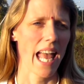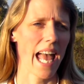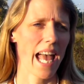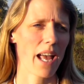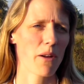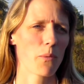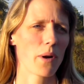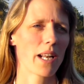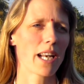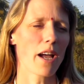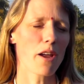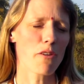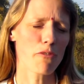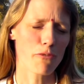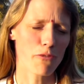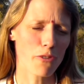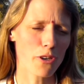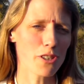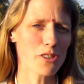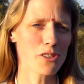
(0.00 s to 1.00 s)
And when I
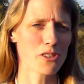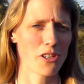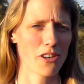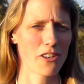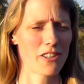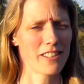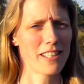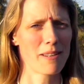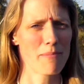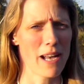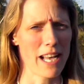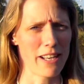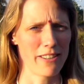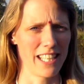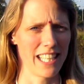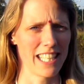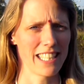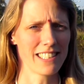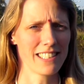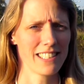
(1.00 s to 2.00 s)
first heard
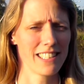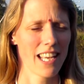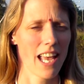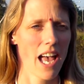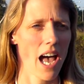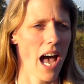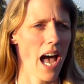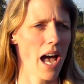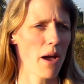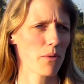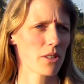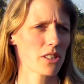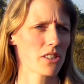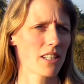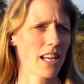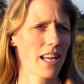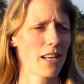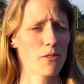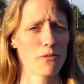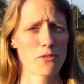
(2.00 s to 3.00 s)
about it, I was
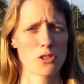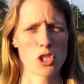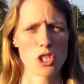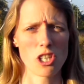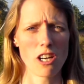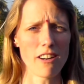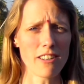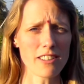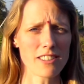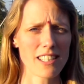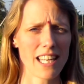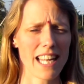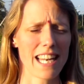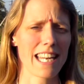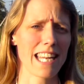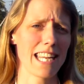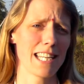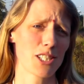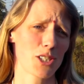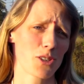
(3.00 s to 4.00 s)
kind of shocked
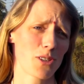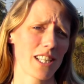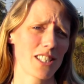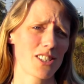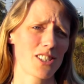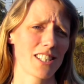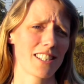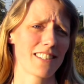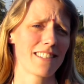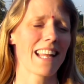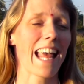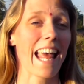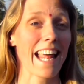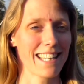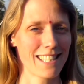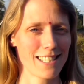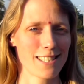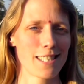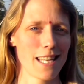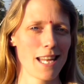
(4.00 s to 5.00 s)
and interested
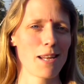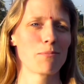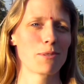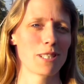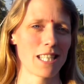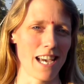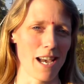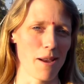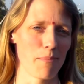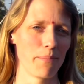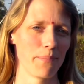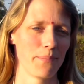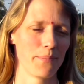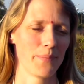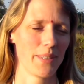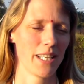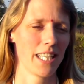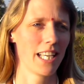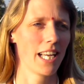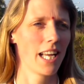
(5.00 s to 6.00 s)
at the same time.
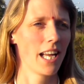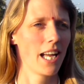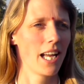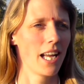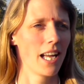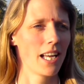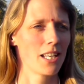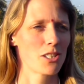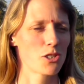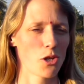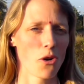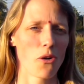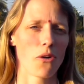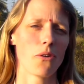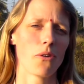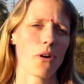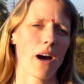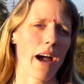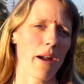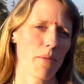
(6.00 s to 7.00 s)

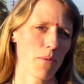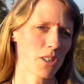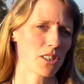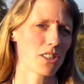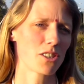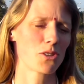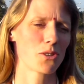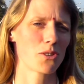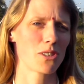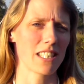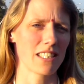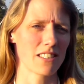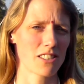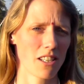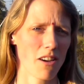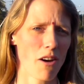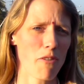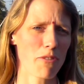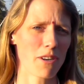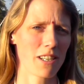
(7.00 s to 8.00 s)
So I wanted to
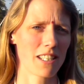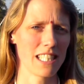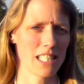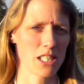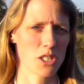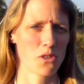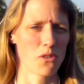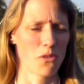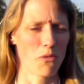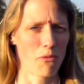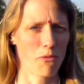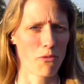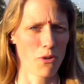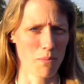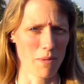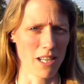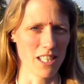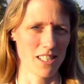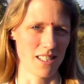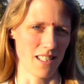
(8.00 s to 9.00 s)
discover this
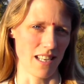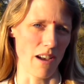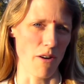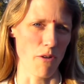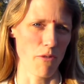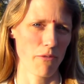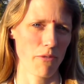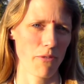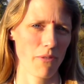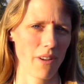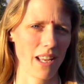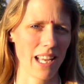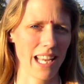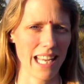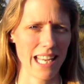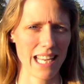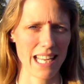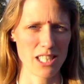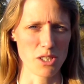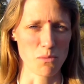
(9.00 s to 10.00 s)
for myself.
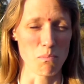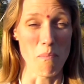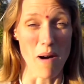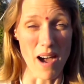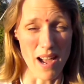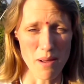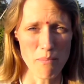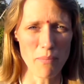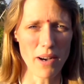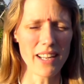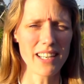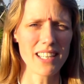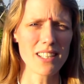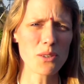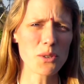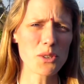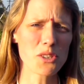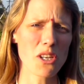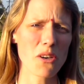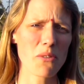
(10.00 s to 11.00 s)
Is my body
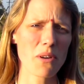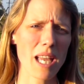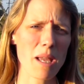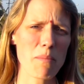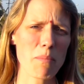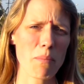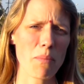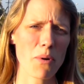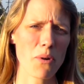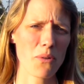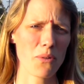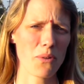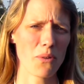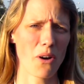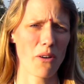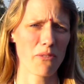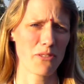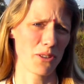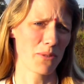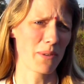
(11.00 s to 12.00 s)
also capable
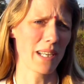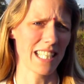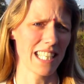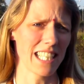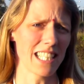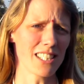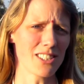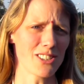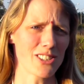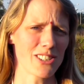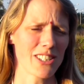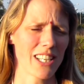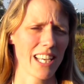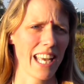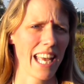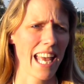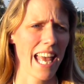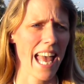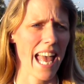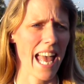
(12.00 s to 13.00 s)
of doing this?
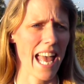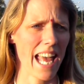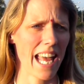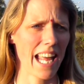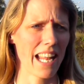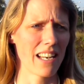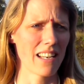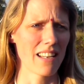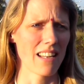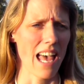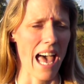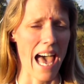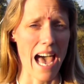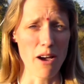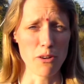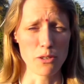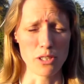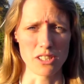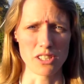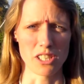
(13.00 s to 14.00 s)
And
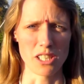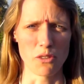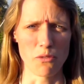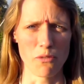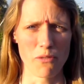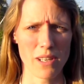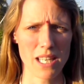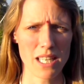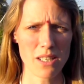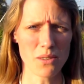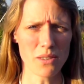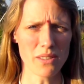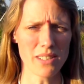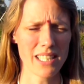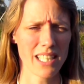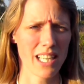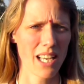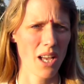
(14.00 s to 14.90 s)
how does it feel?